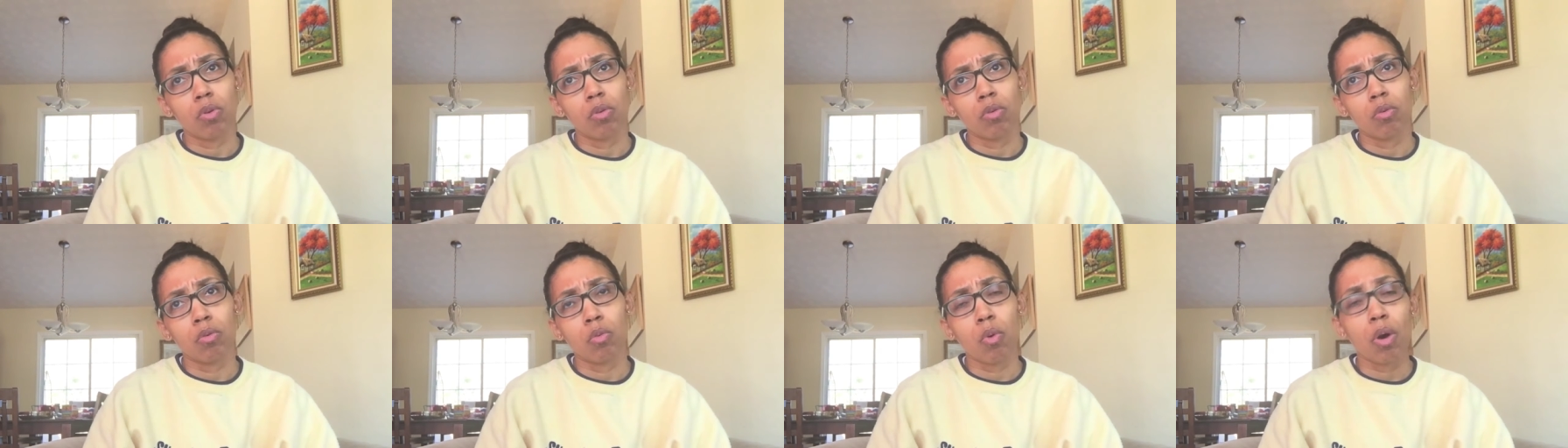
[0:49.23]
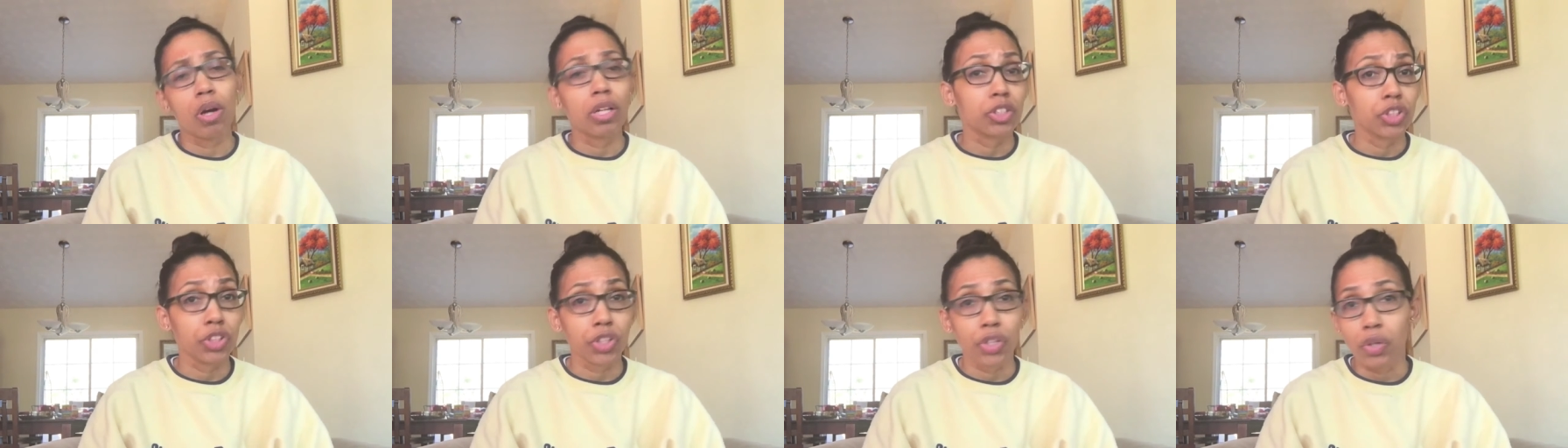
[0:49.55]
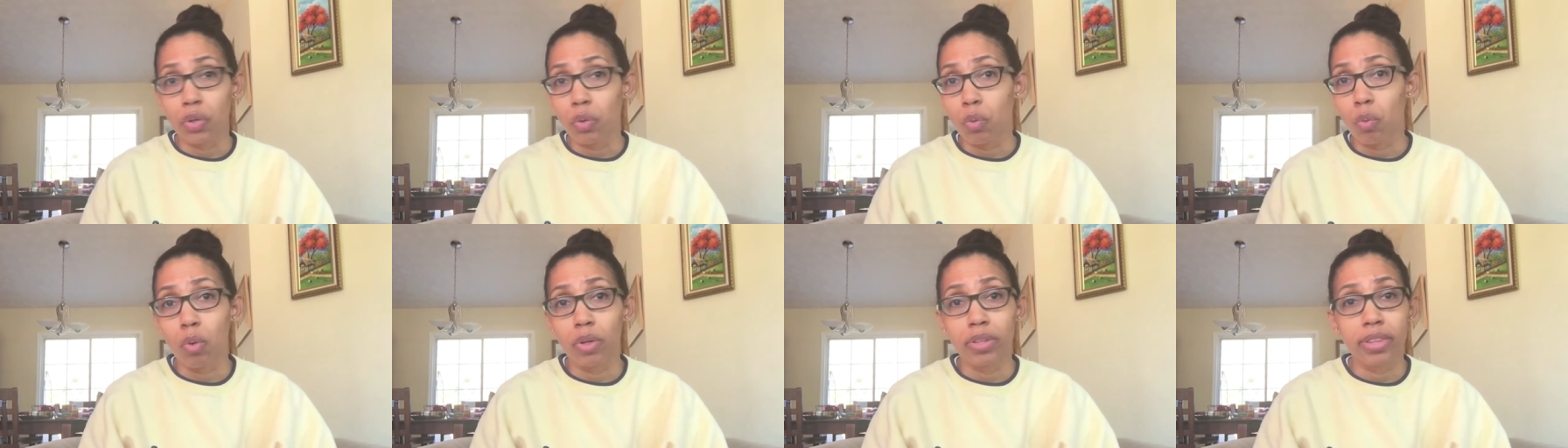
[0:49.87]

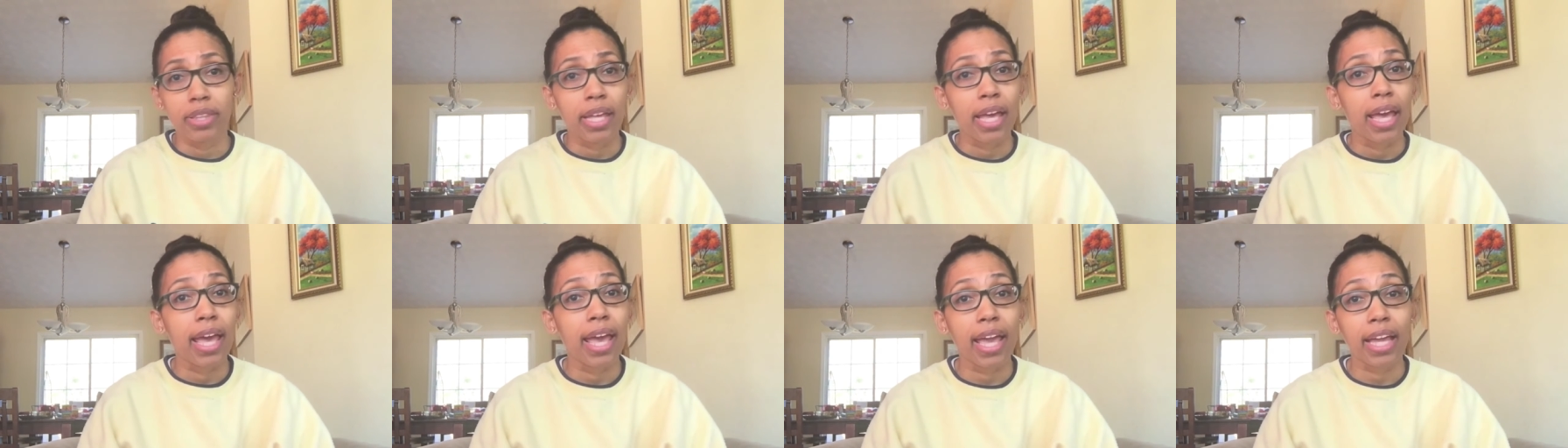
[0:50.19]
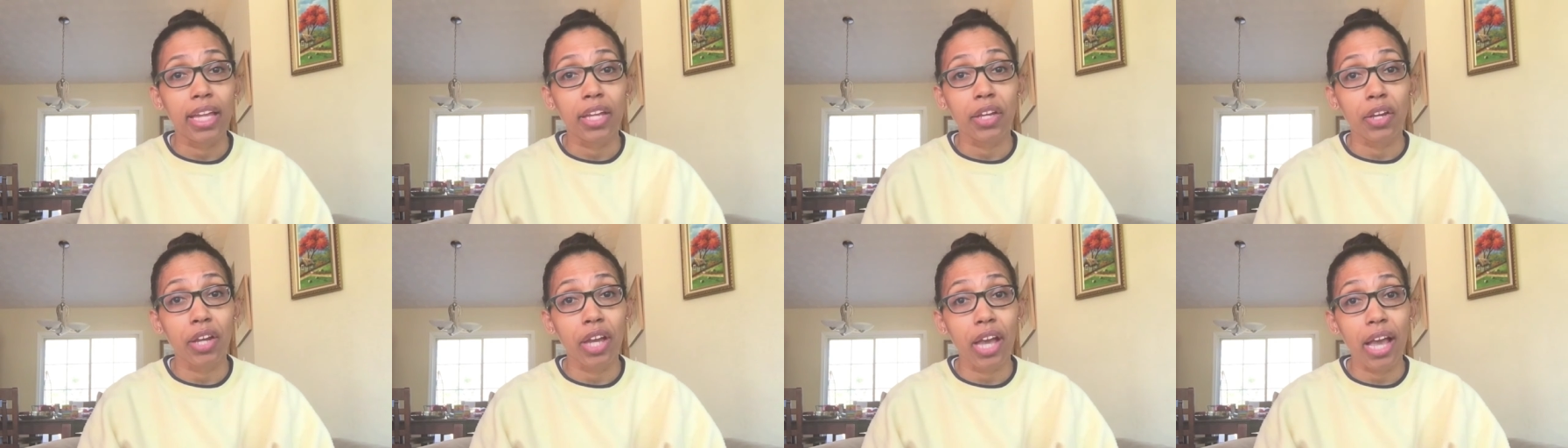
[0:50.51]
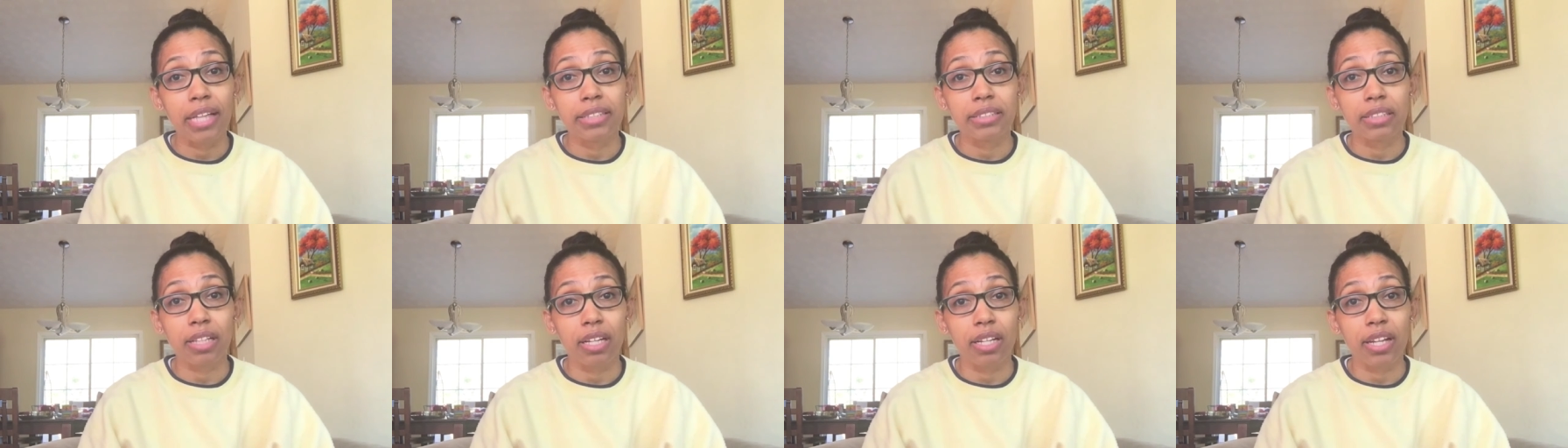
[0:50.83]
wonder what the heck you
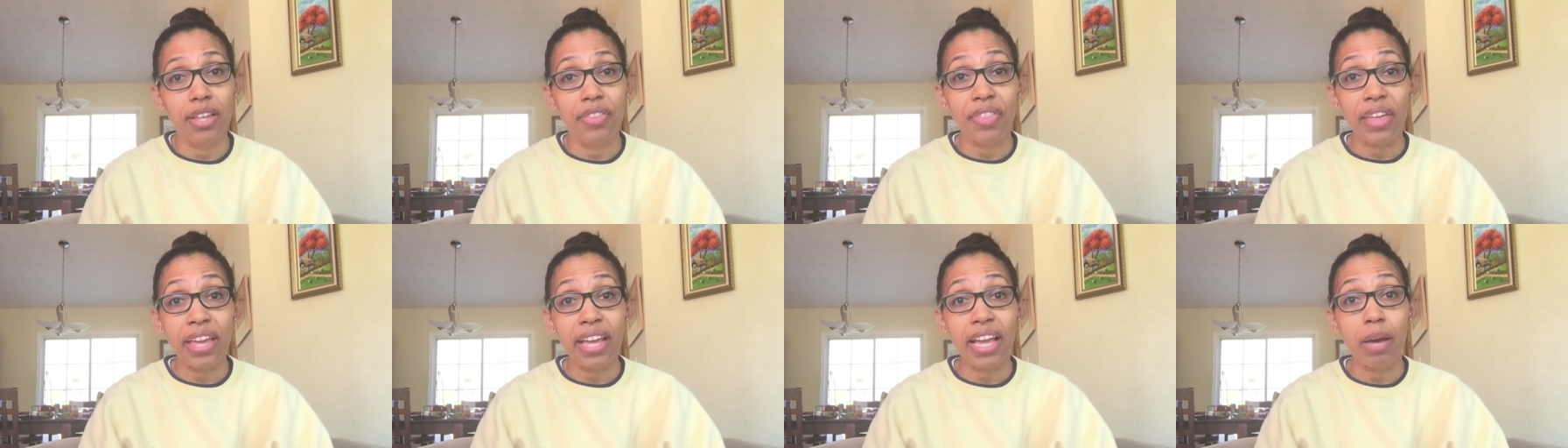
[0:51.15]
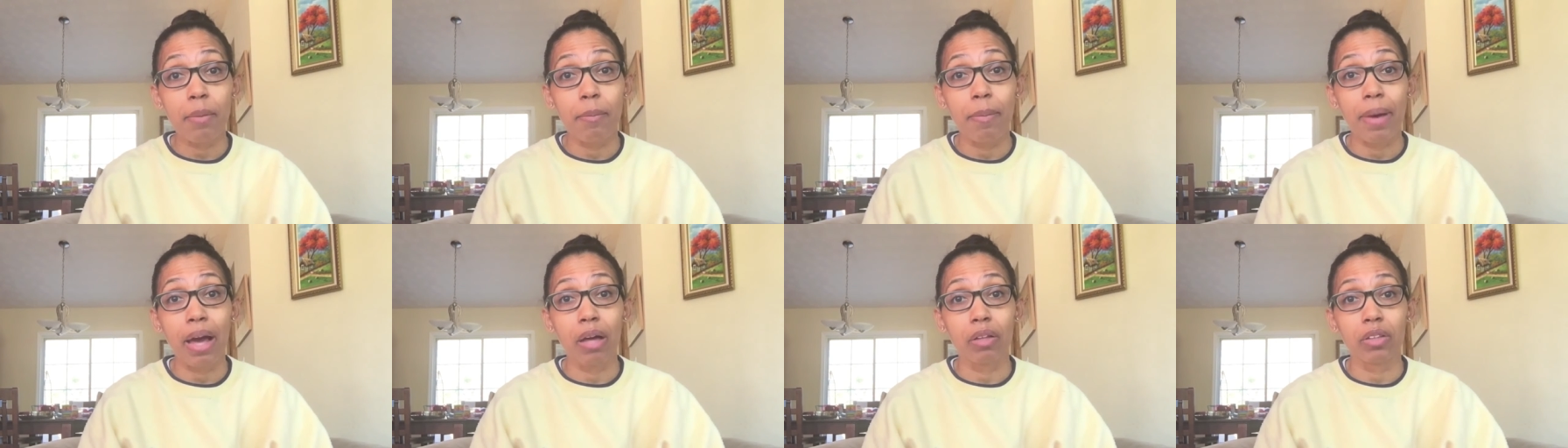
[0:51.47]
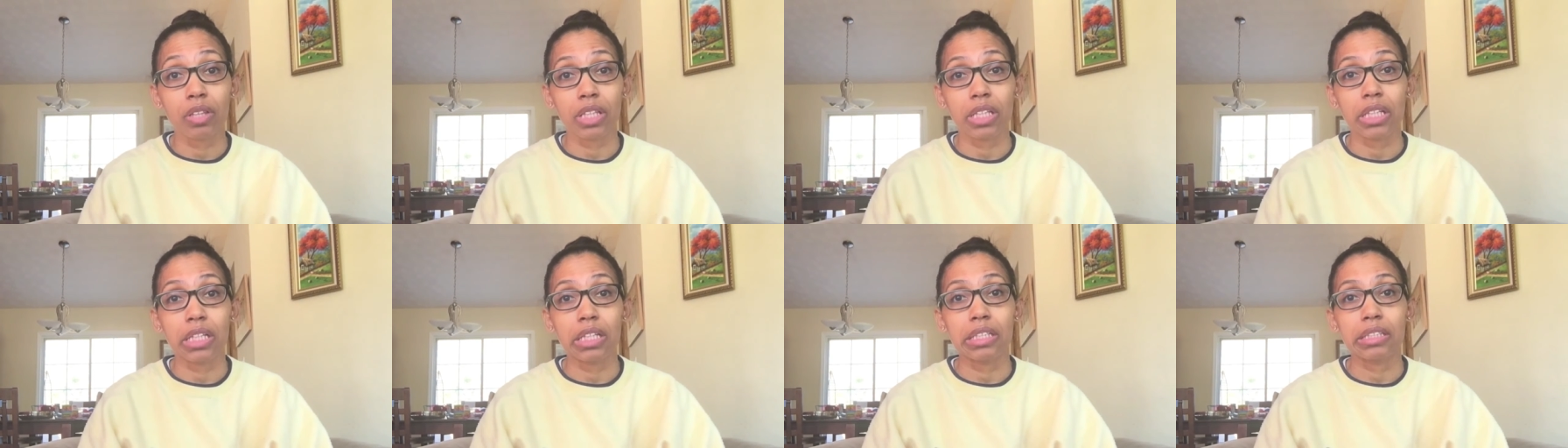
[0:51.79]
guys are gonna think
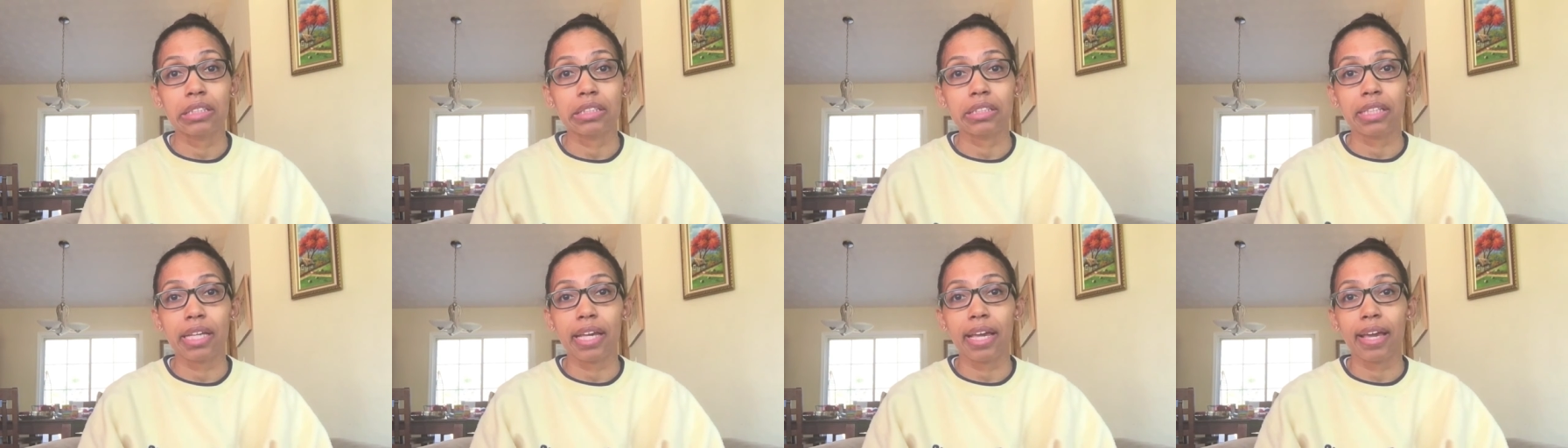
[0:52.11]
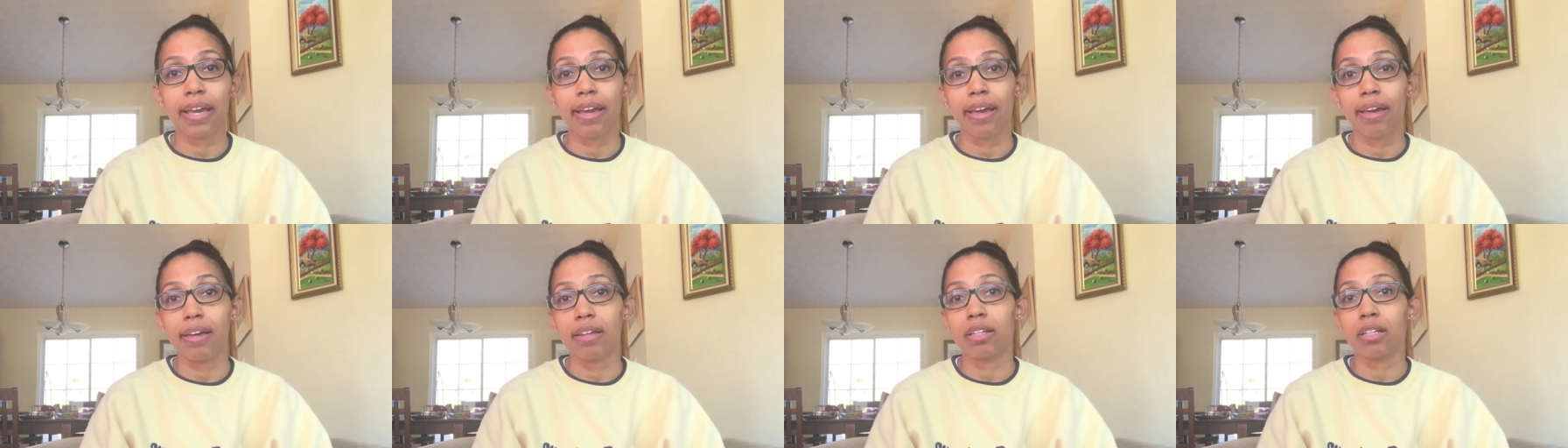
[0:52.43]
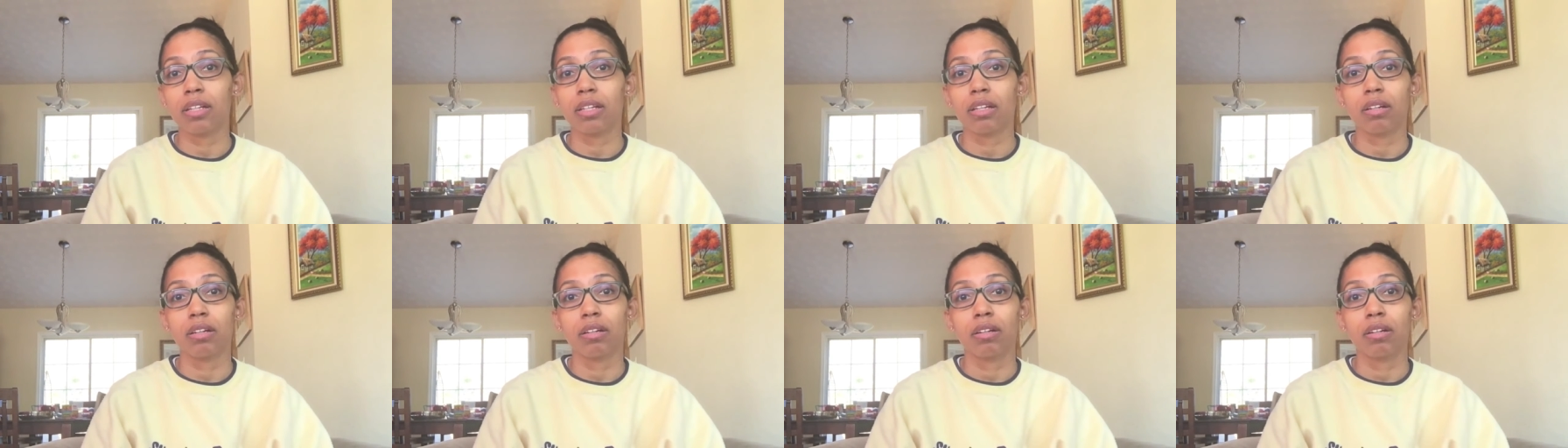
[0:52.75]
about these and